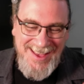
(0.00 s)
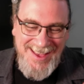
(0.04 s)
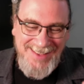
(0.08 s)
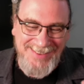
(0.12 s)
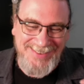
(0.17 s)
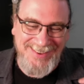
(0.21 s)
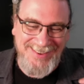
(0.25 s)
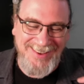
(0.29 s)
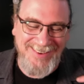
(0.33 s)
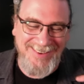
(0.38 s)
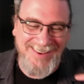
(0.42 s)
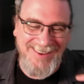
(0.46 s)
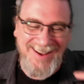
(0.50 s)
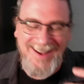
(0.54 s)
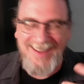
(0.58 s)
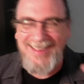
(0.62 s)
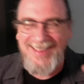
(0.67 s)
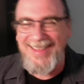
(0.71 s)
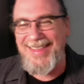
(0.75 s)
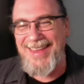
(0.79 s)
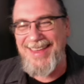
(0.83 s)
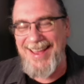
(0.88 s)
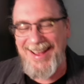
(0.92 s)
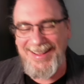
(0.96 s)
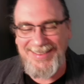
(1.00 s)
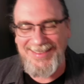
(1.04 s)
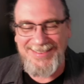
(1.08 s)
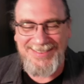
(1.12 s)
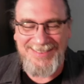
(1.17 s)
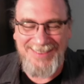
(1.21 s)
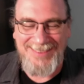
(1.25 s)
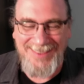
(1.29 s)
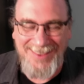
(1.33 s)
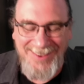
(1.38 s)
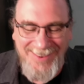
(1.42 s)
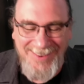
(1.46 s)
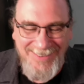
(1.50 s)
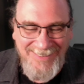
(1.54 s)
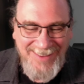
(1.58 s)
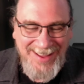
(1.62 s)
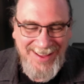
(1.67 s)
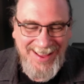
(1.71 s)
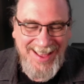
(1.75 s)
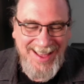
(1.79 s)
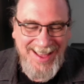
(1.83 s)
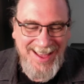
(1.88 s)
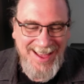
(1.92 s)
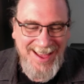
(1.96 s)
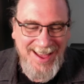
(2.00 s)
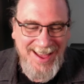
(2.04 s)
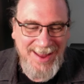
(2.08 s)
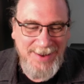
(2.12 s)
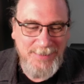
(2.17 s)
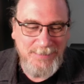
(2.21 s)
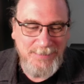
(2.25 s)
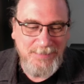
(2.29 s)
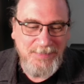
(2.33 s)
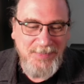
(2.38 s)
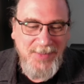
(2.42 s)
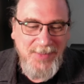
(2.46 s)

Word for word: So all of that's going on.